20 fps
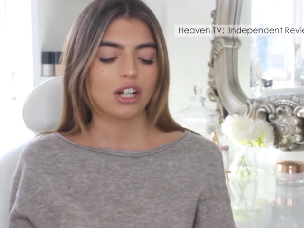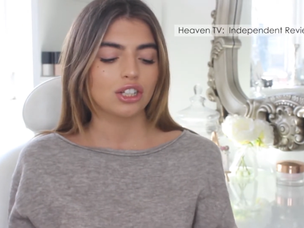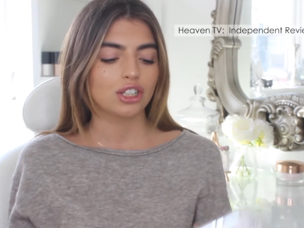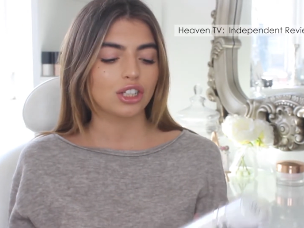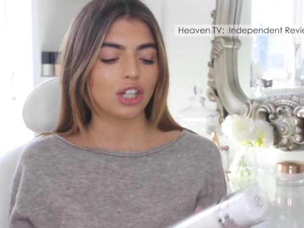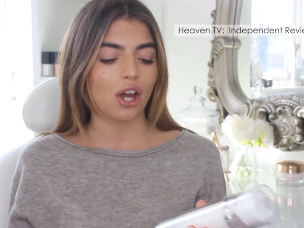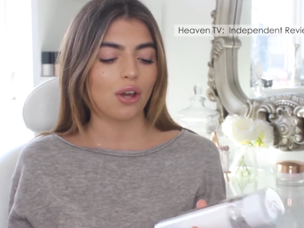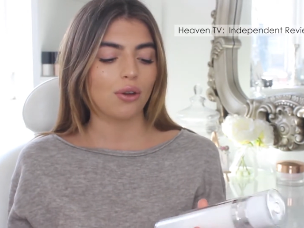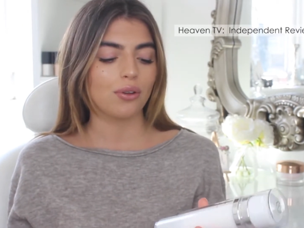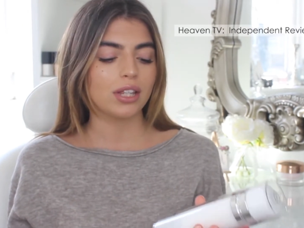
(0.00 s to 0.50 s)

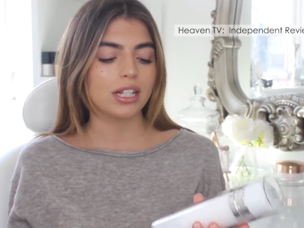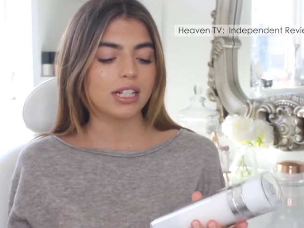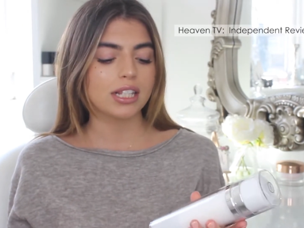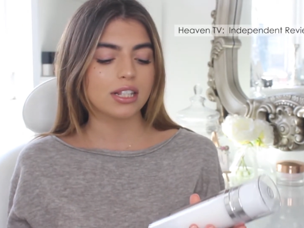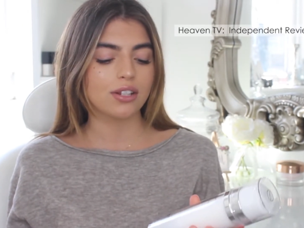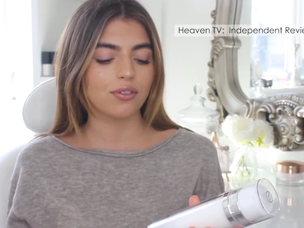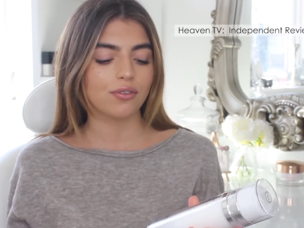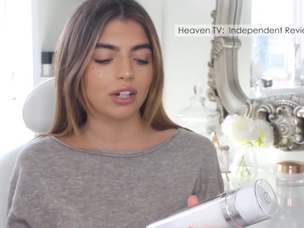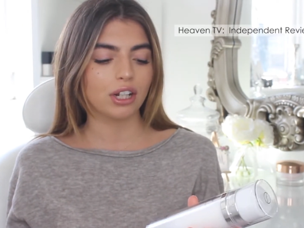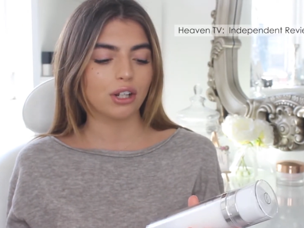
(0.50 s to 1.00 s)
So
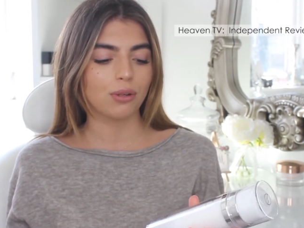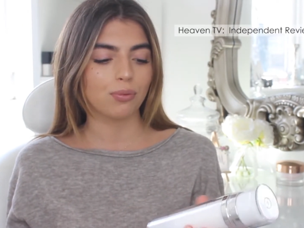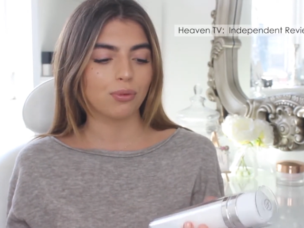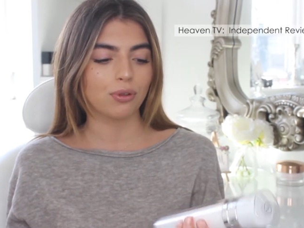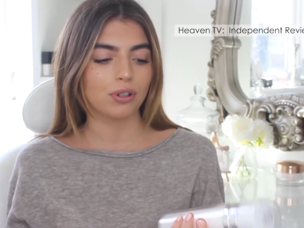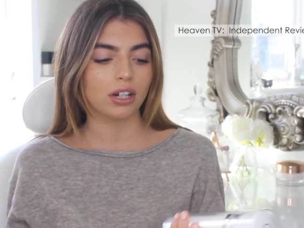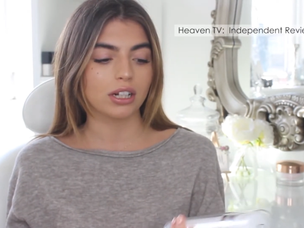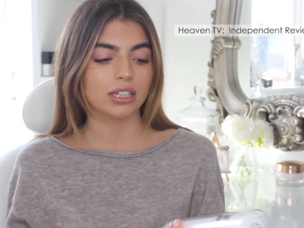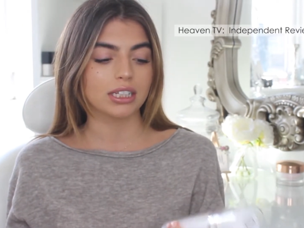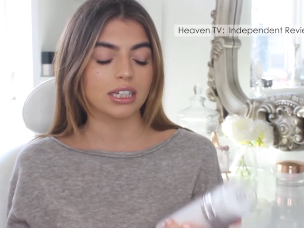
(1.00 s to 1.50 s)
this is a really good
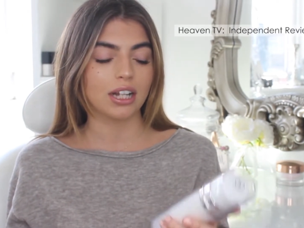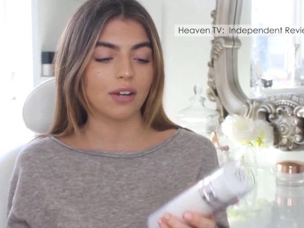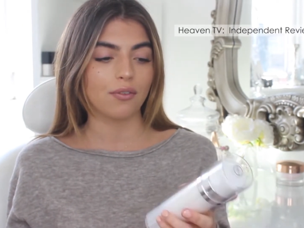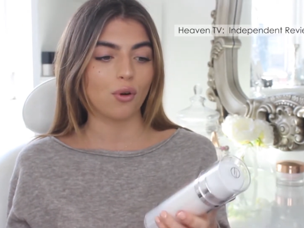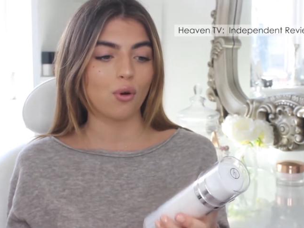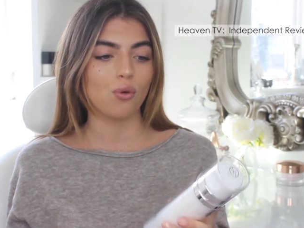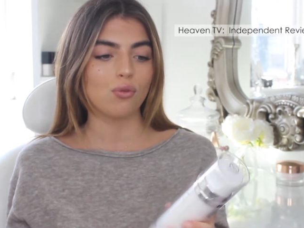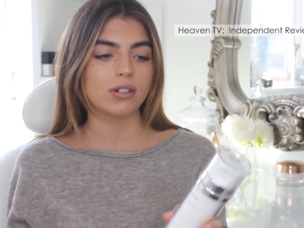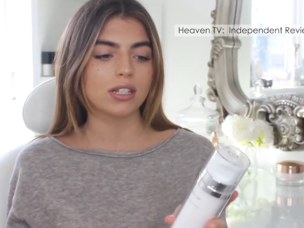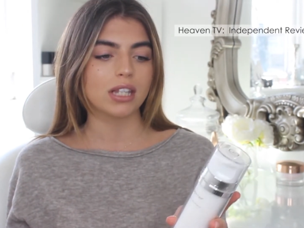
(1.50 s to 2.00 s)
product, and
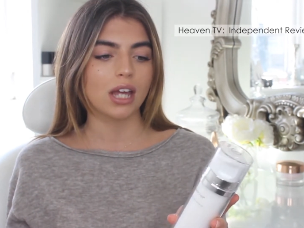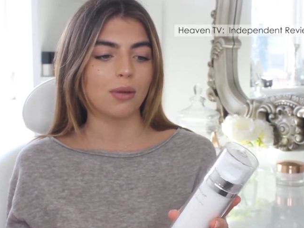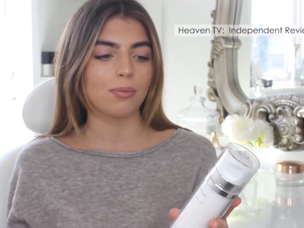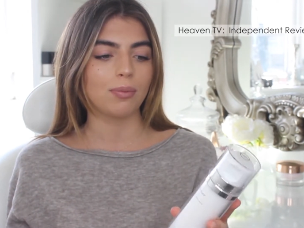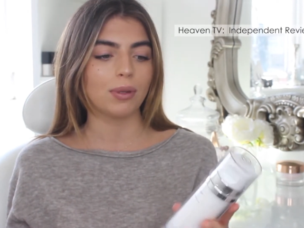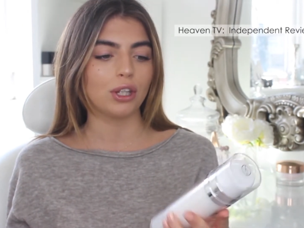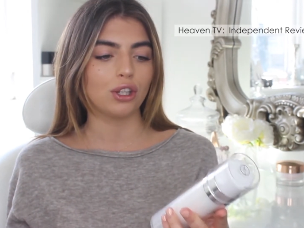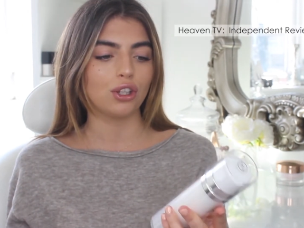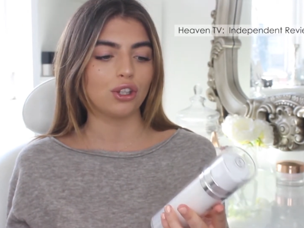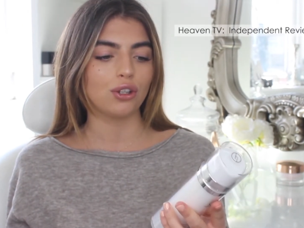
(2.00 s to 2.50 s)
I've
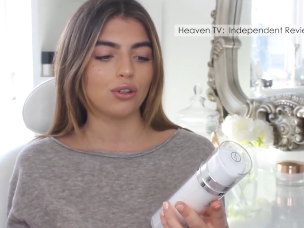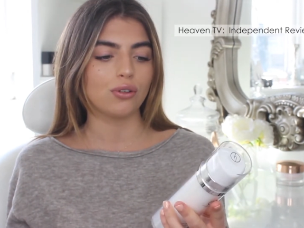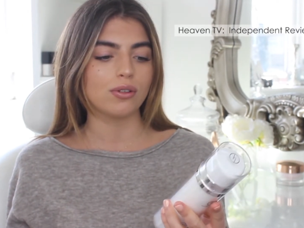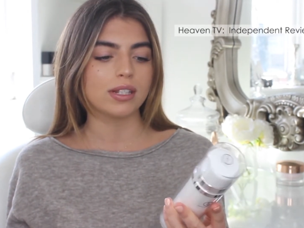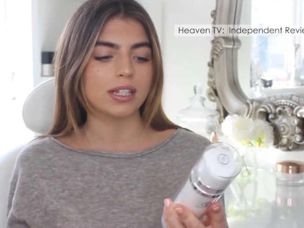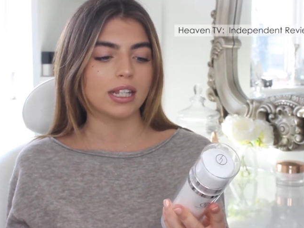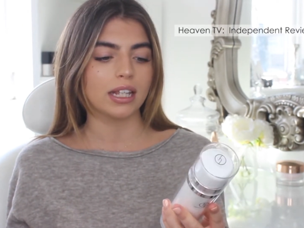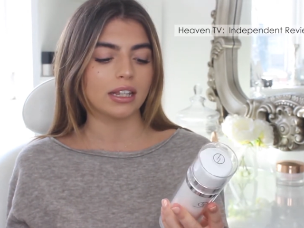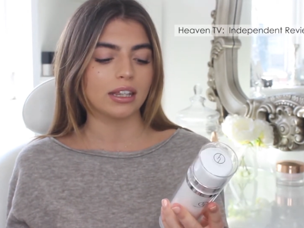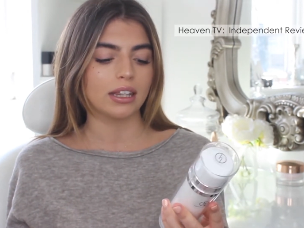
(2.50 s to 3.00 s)
also been
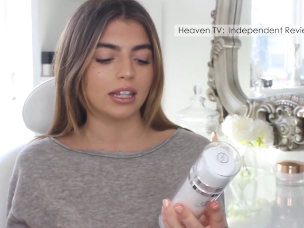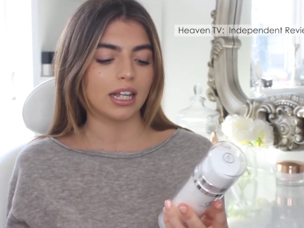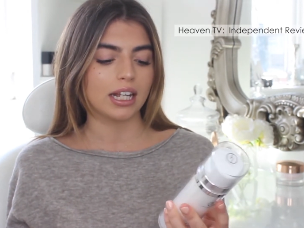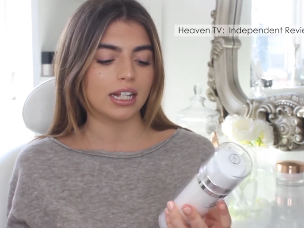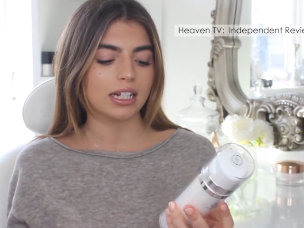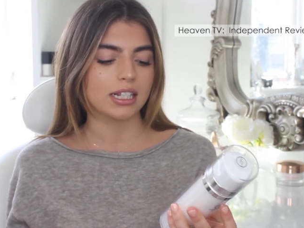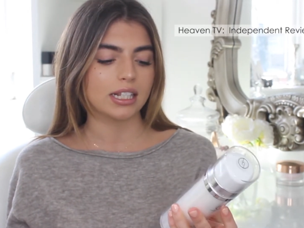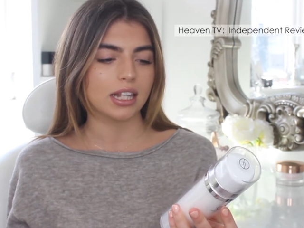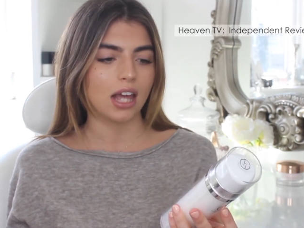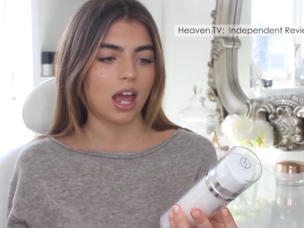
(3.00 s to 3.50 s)
using
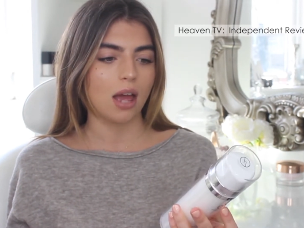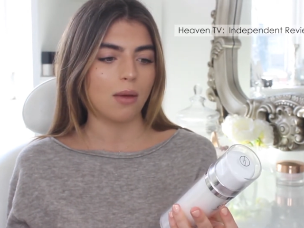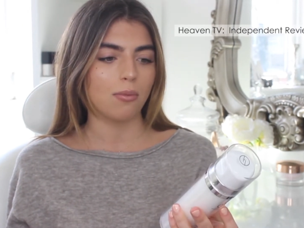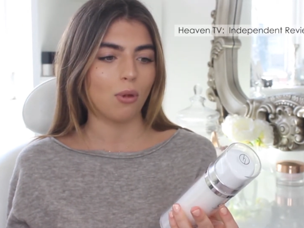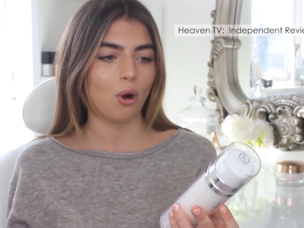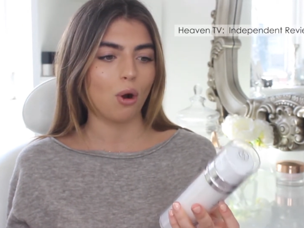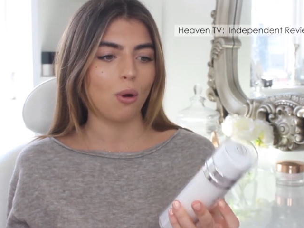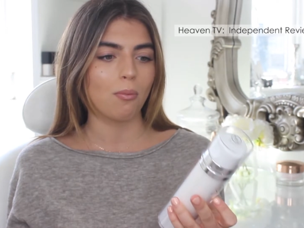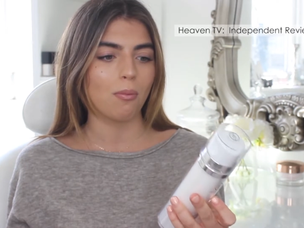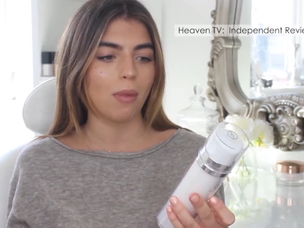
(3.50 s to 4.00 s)
this
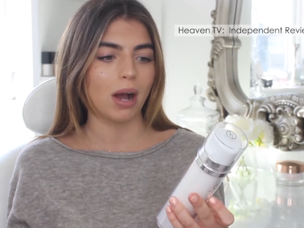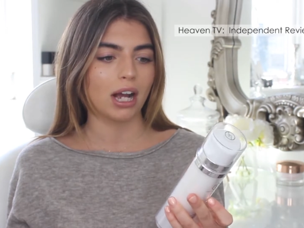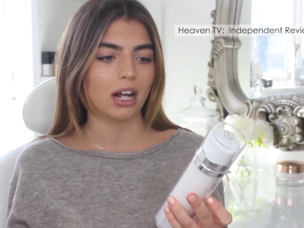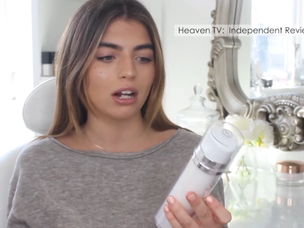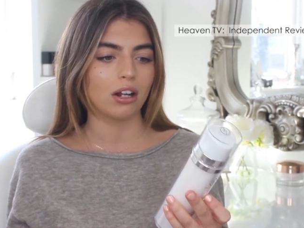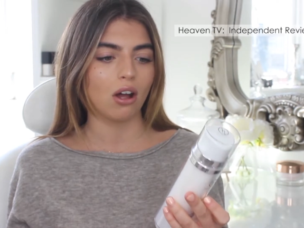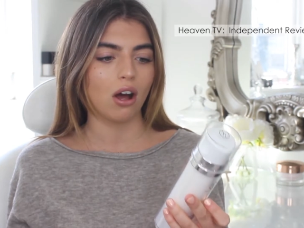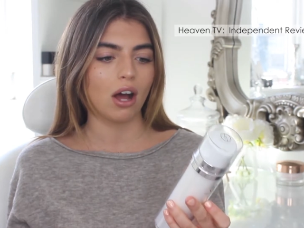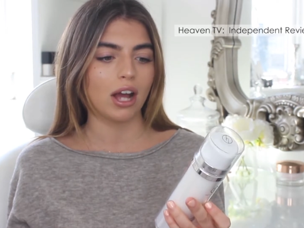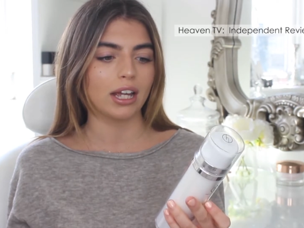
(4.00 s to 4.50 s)
on my
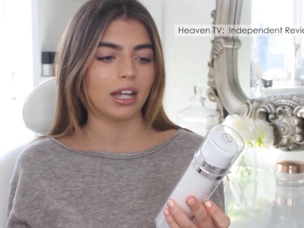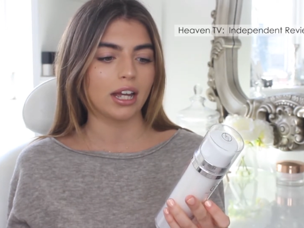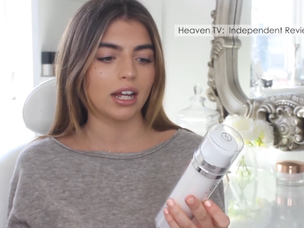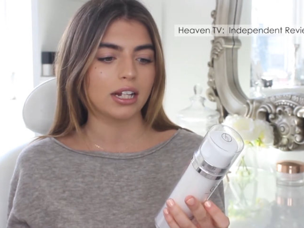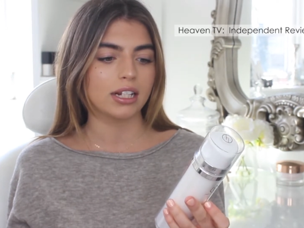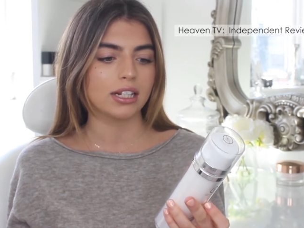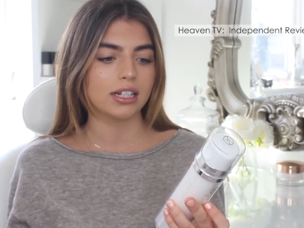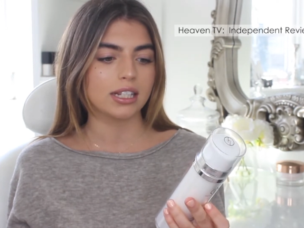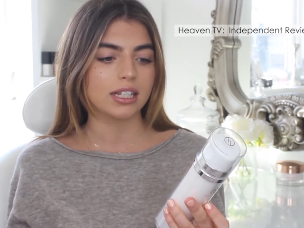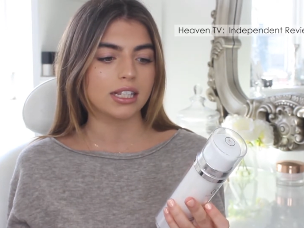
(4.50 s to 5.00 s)

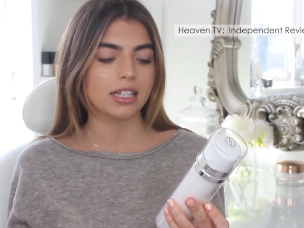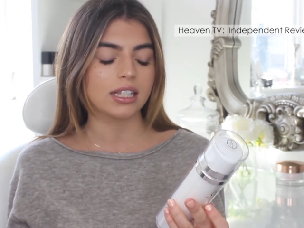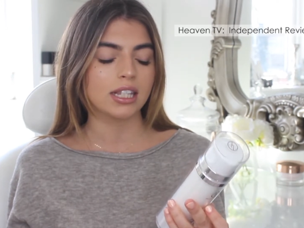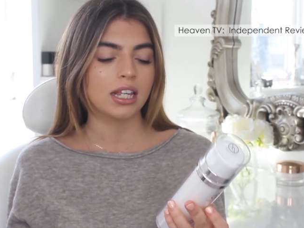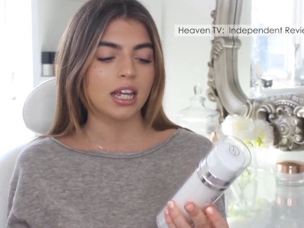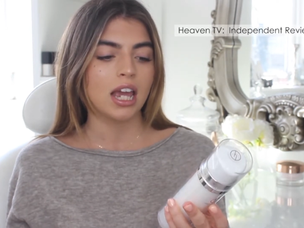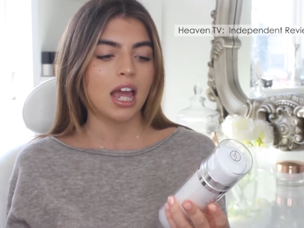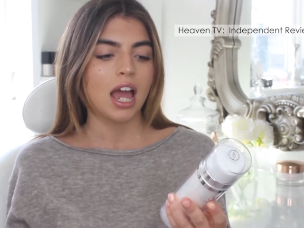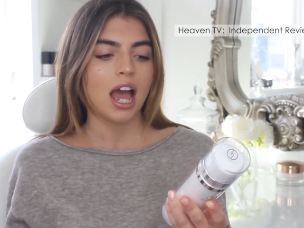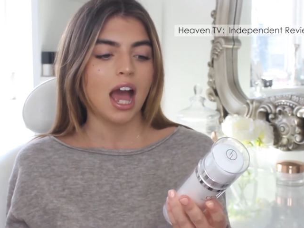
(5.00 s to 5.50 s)
clients,